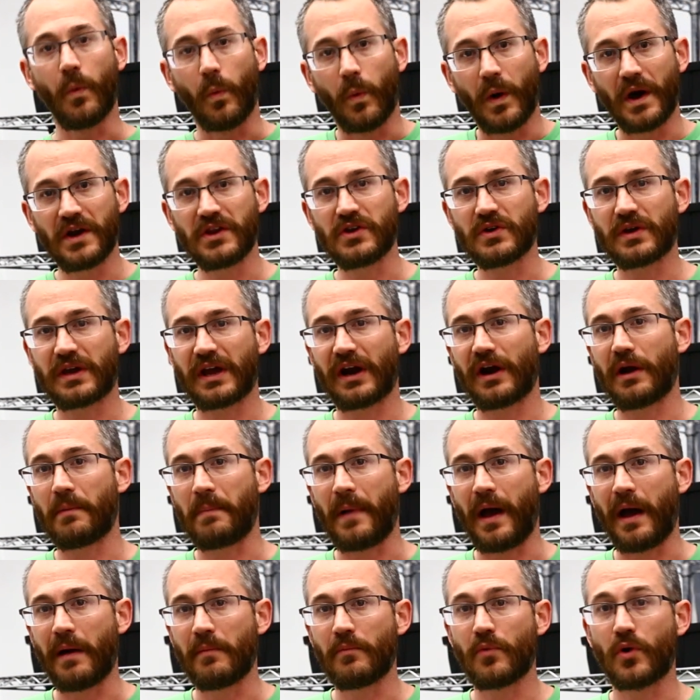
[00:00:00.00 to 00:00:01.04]
What do you care
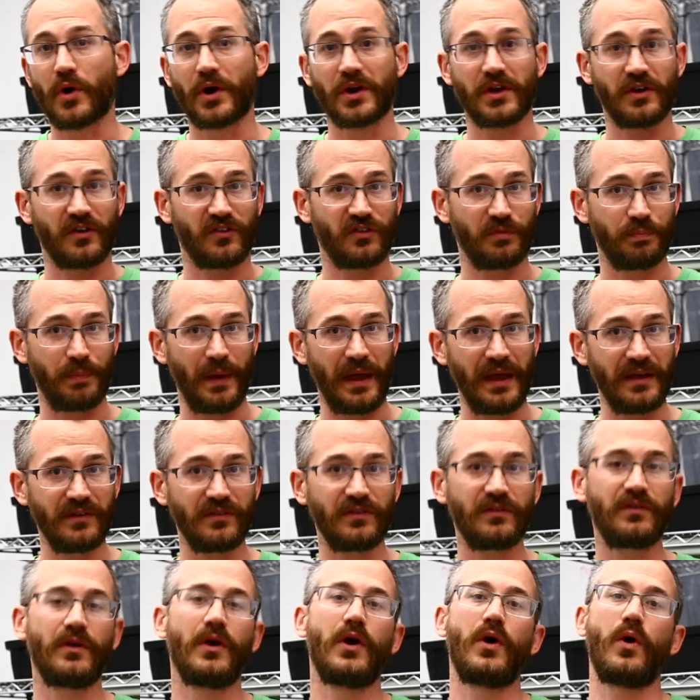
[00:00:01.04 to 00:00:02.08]
about more, your
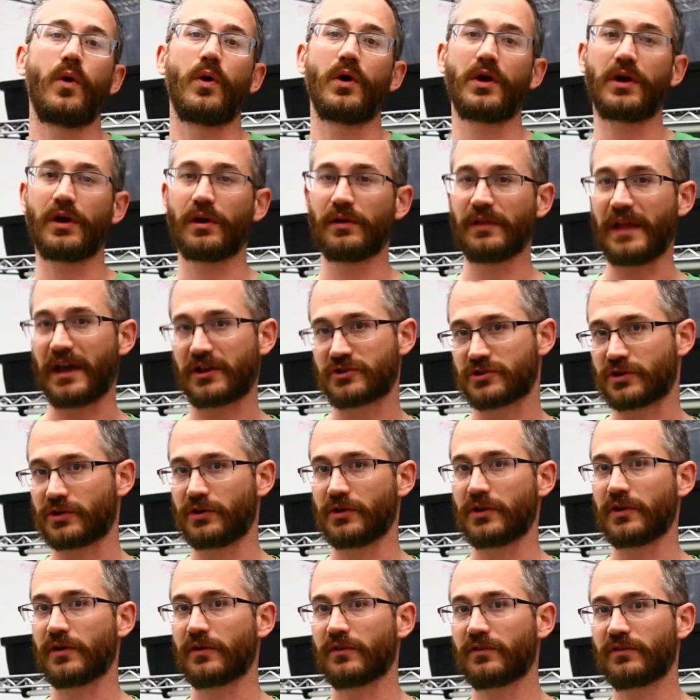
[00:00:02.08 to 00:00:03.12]
space or your
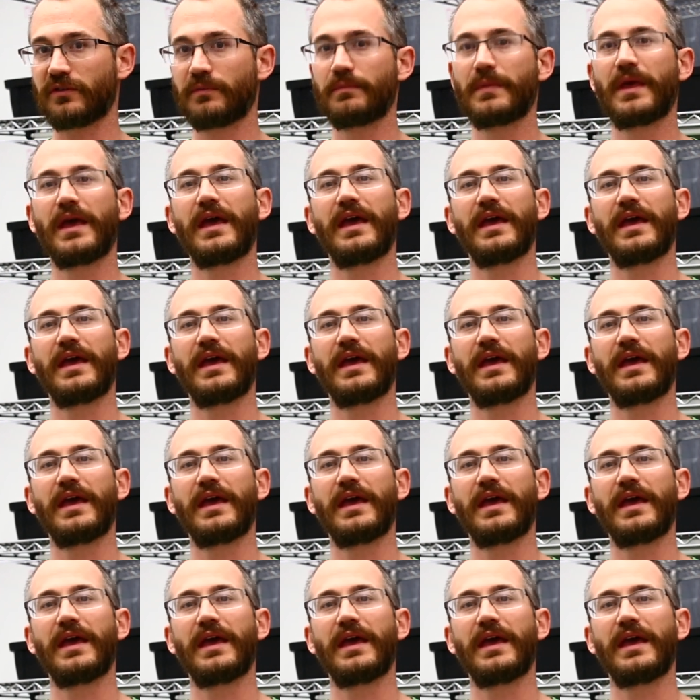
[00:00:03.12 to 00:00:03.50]
electrical use?